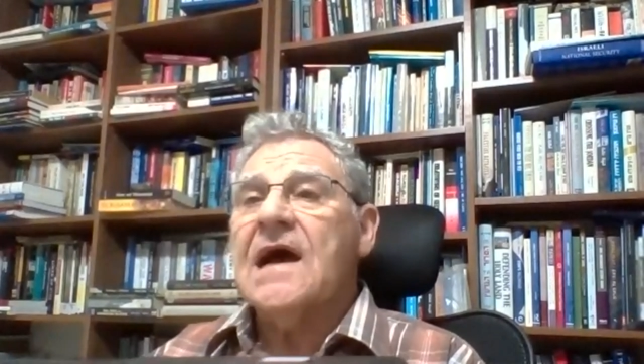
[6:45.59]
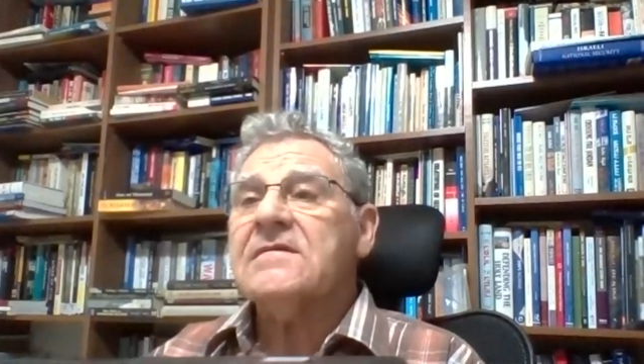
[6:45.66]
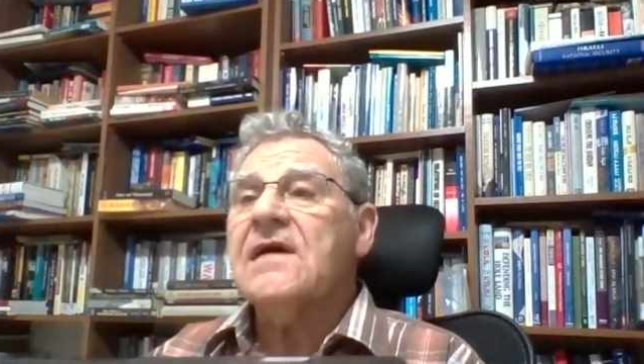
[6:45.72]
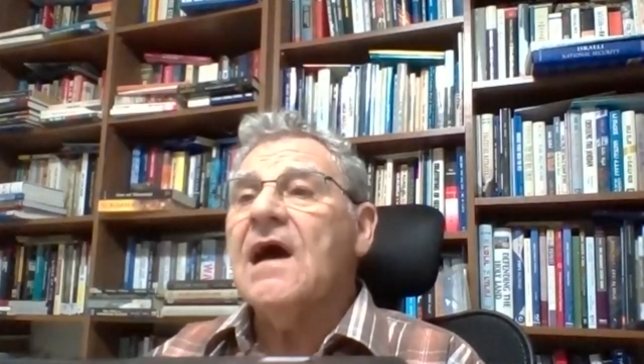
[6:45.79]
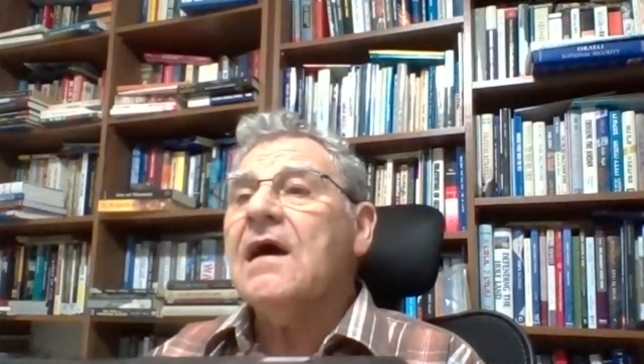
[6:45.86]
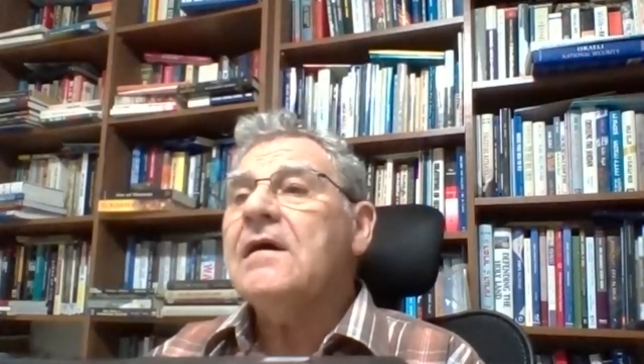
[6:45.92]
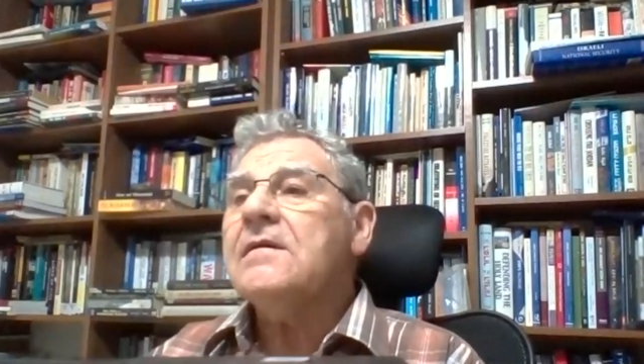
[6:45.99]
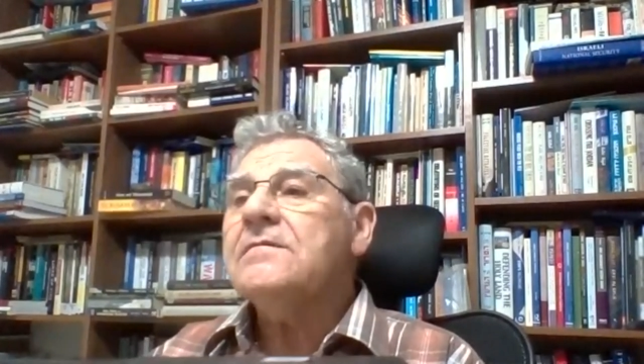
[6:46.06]

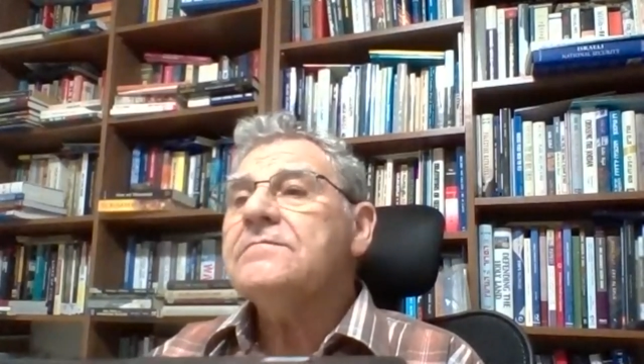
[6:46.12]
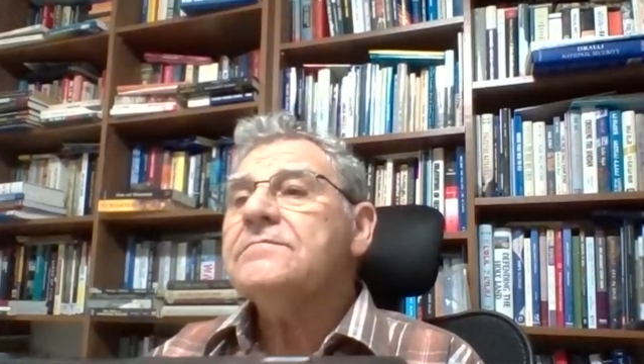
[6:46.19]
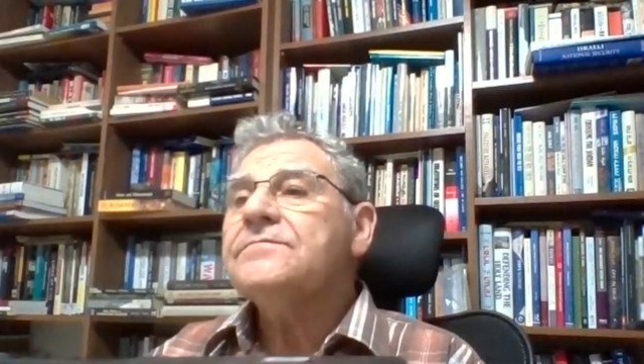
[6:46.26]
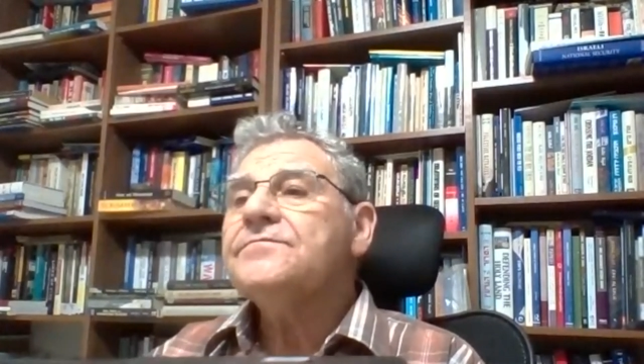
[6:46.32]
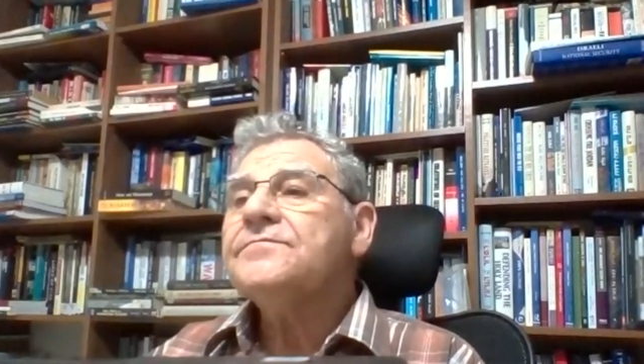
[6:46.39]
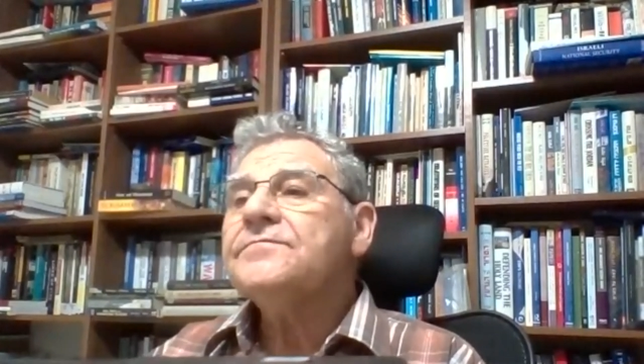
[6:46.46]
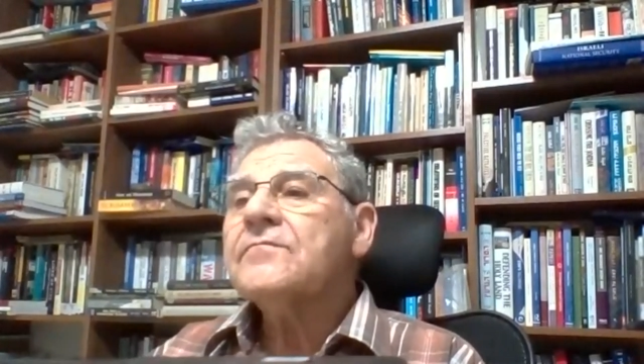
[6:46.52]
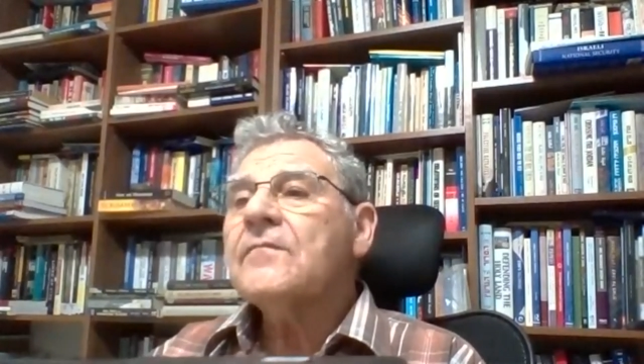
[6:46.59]
Qatar.
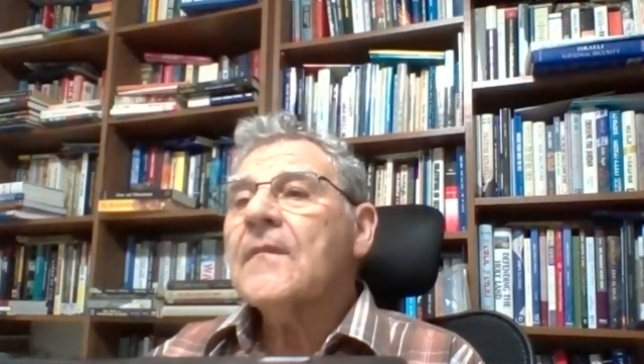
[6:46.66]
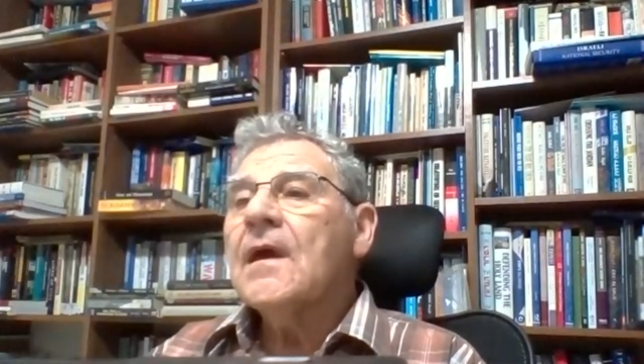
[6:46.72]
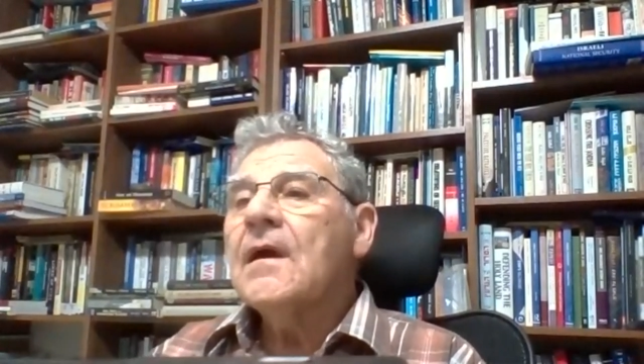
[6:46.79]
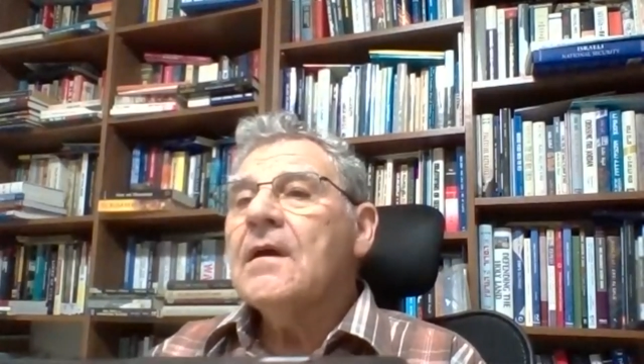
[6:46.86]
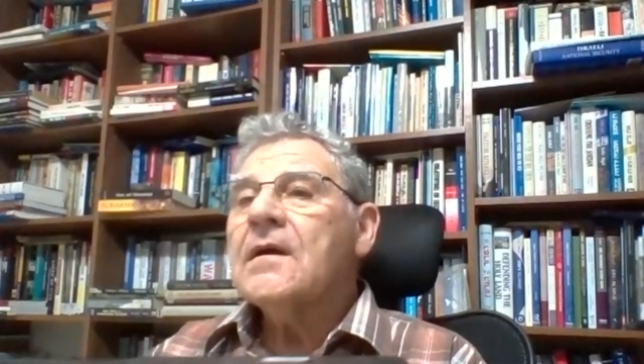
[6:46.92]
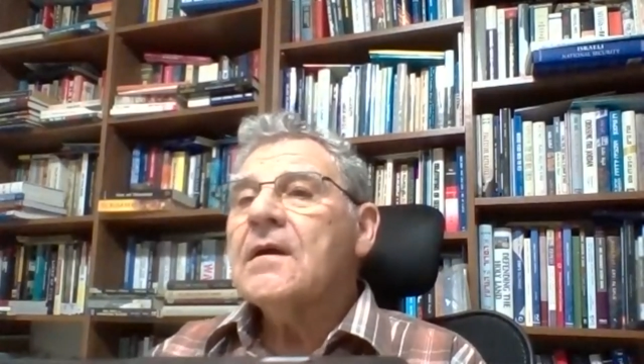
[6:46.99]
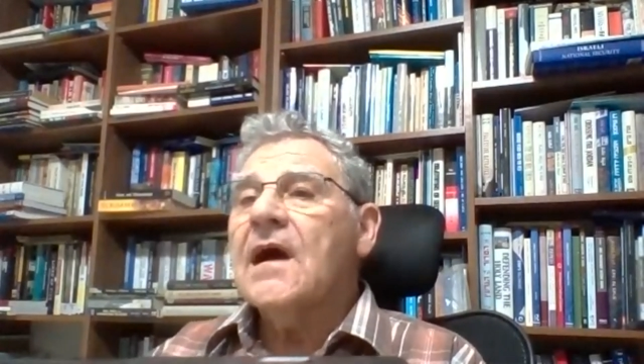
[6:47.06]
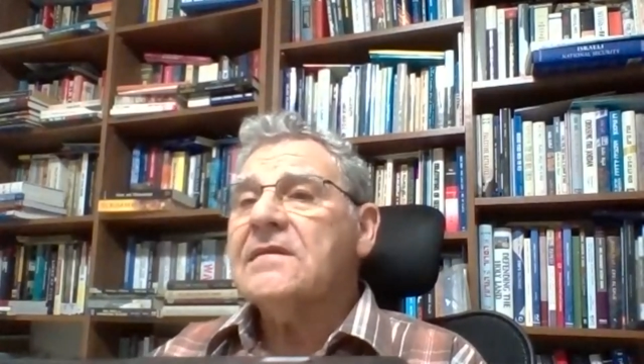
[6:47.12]

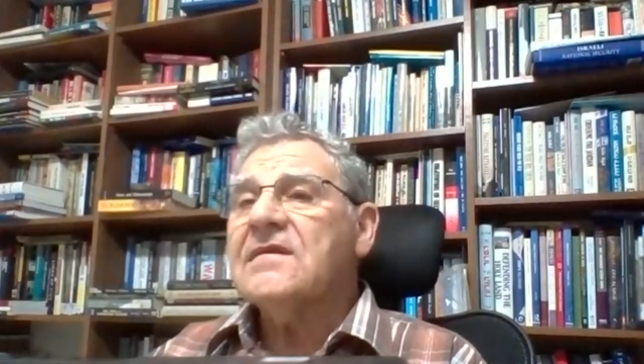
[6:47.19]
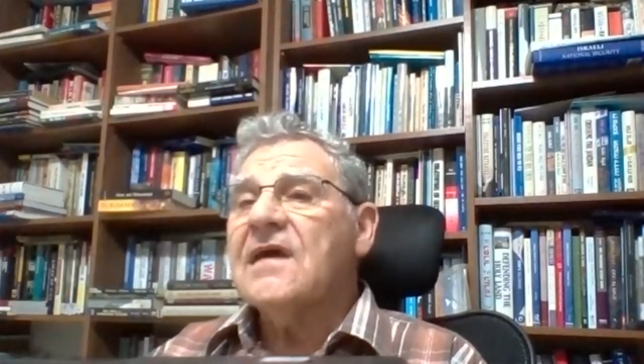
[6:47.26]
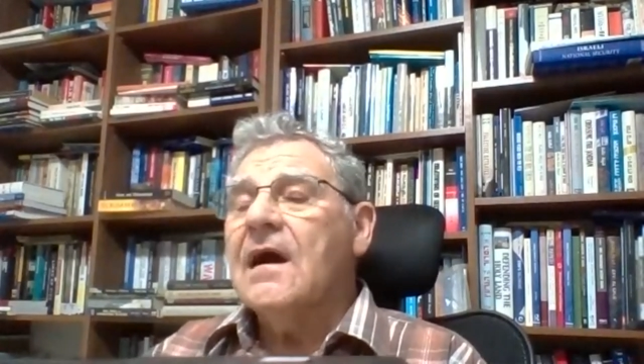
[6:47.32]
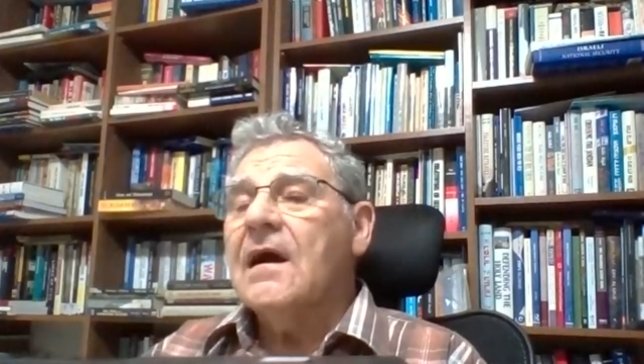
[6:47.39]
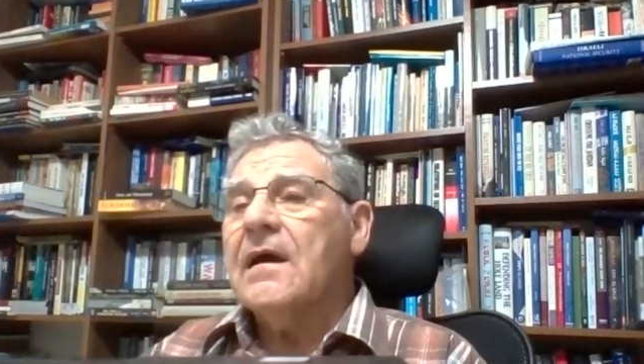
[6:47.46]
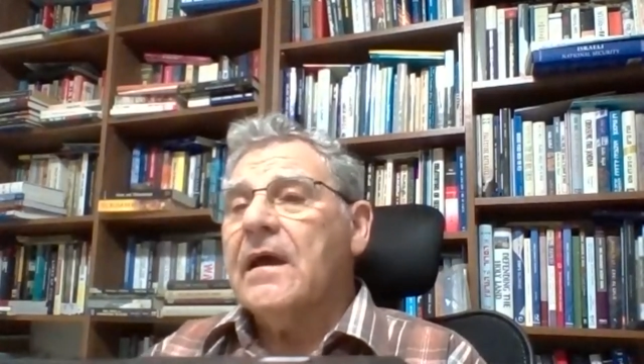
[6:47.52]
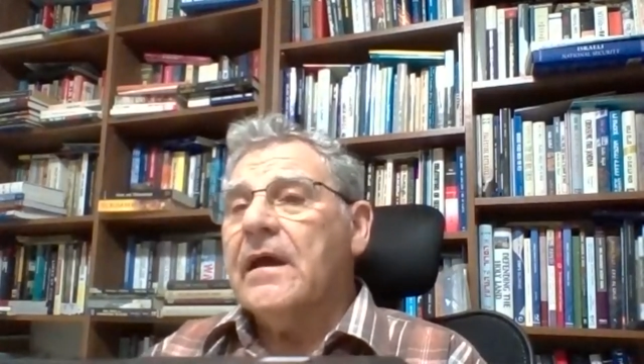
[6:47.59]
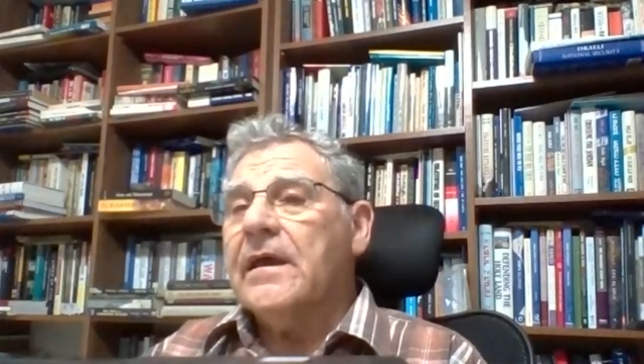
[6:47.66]

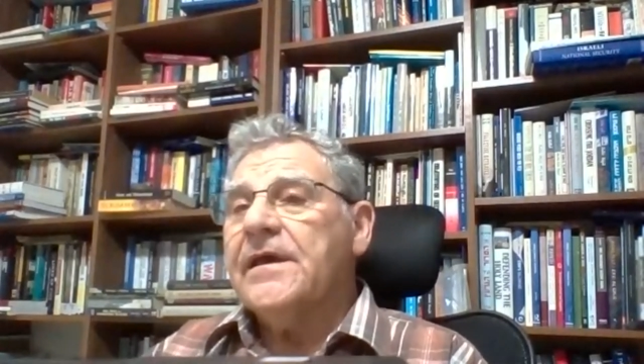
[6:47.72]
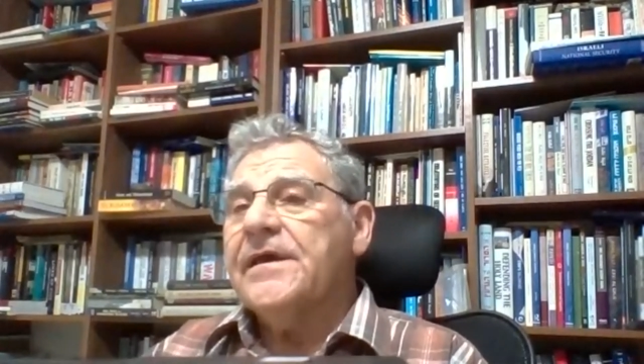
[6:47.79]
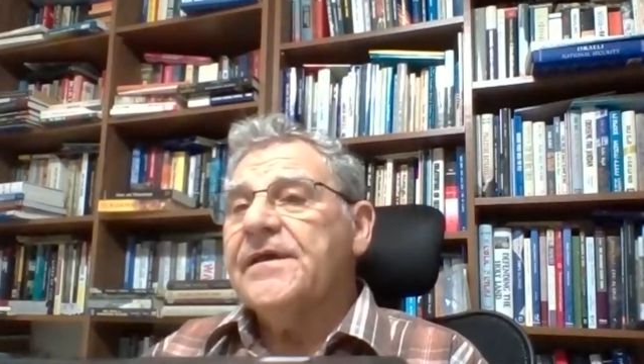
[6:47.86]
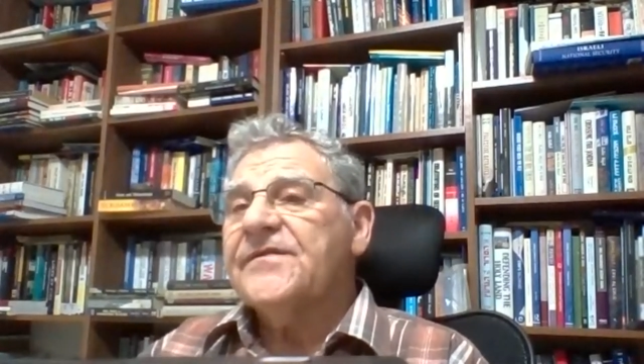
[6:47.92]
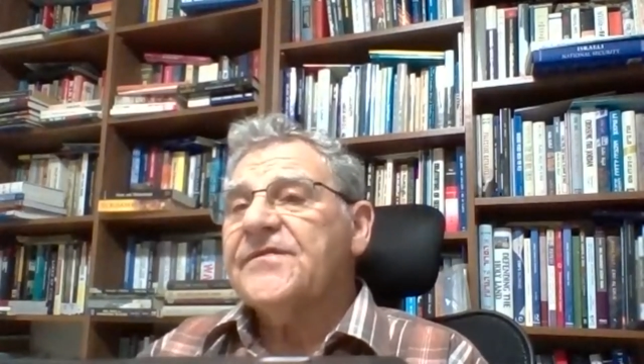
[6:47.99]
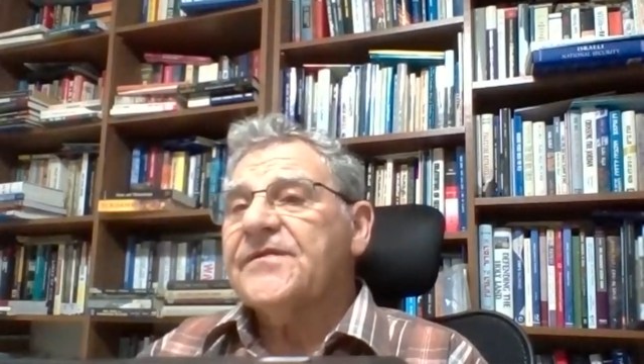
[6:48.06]
Qatar is